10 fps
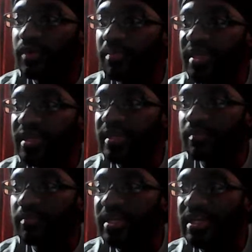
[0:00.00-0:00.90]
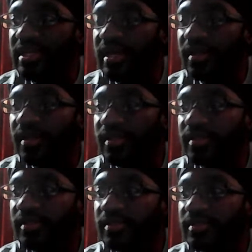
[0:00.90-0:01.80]
Well, Mika,
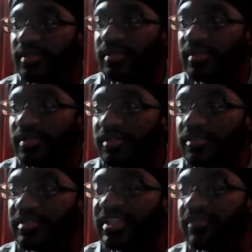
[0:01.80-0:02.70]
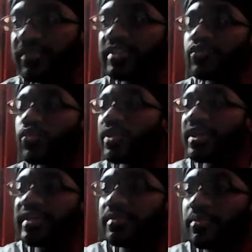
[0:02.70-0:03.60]
give us
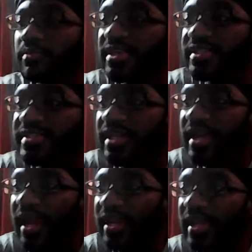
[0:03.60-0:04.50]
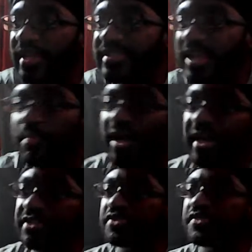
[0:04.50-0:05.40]
one. Mika said, "I can't type
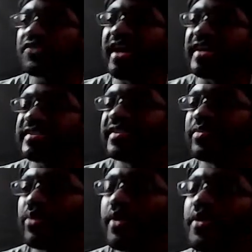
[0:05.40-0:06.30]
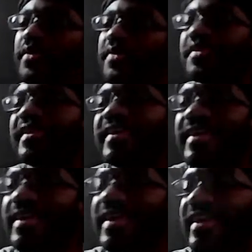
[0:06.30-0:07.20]
my issues fast enough, bro."
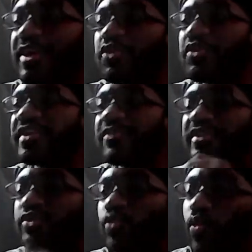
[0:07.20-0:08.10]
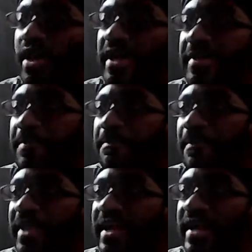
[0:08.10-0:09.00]
Can you give us one